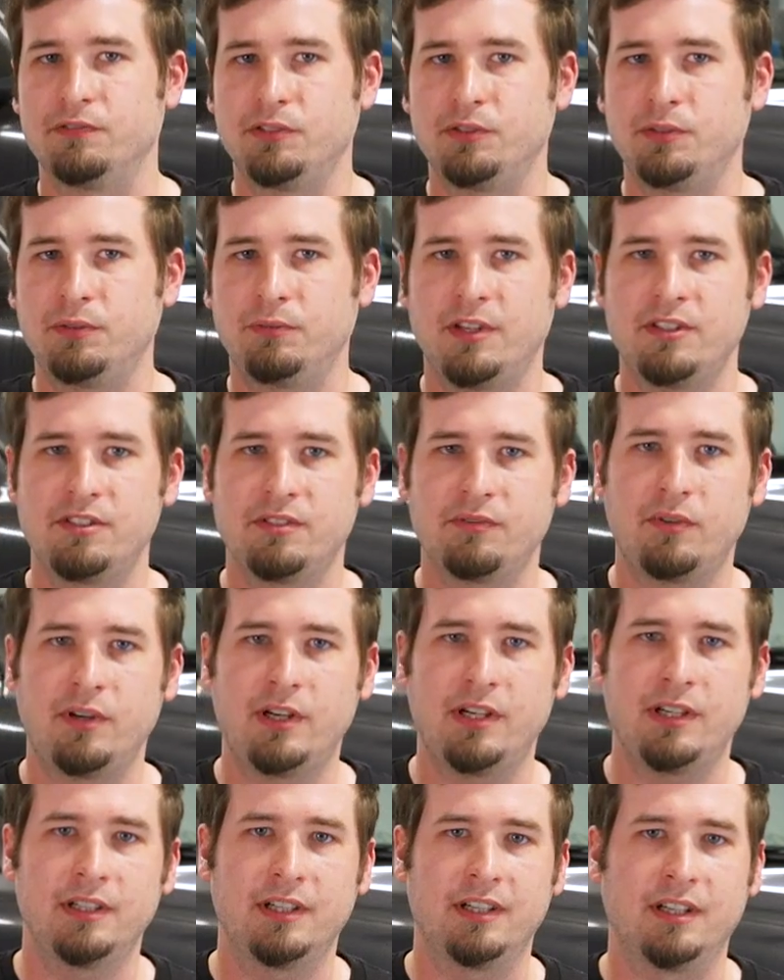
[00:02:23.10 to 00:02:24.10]
fluid
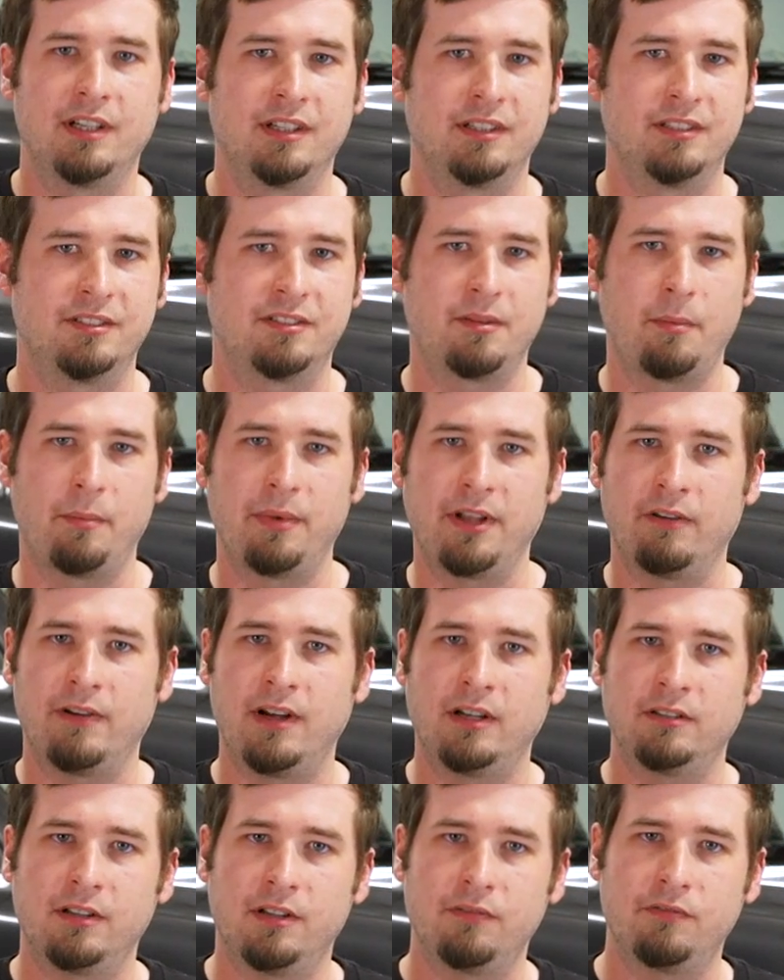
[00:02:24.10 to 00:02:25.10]
reservoir uh, is thumping
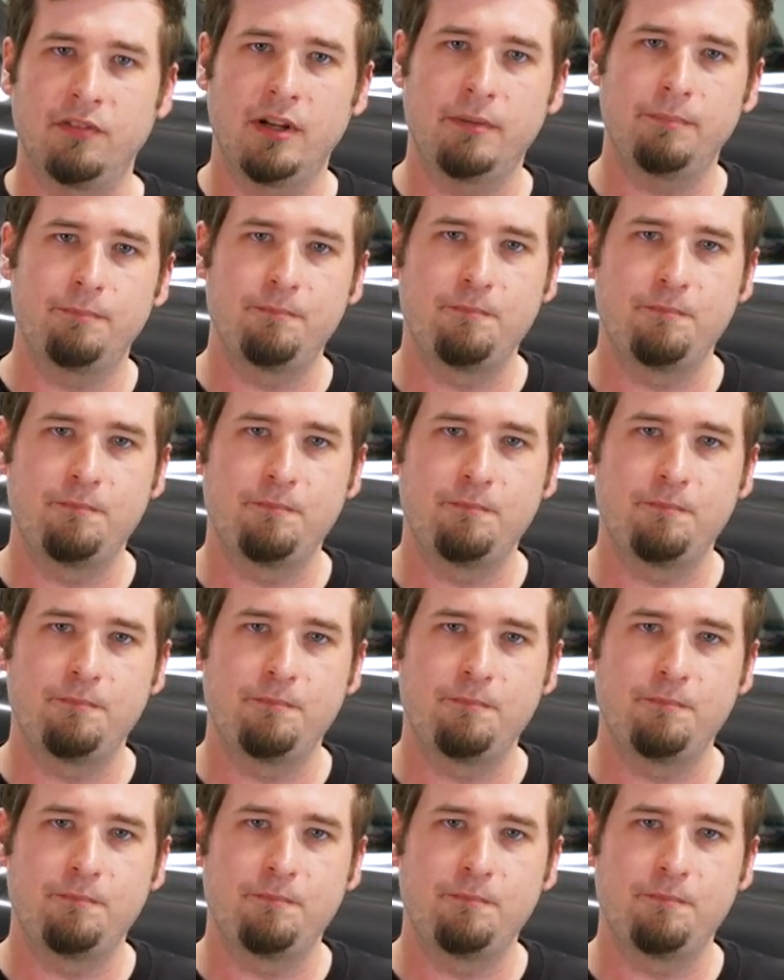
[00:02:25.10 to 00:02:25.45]
around in the front.